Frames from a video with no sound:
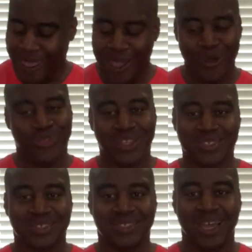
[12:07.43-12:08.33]
I don't think
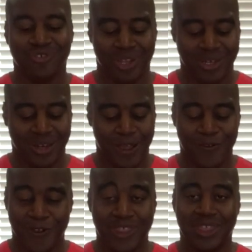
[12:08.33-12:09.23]
this is hydrating
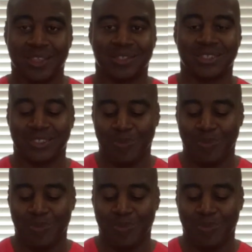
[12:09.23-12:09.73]
enough. I think this is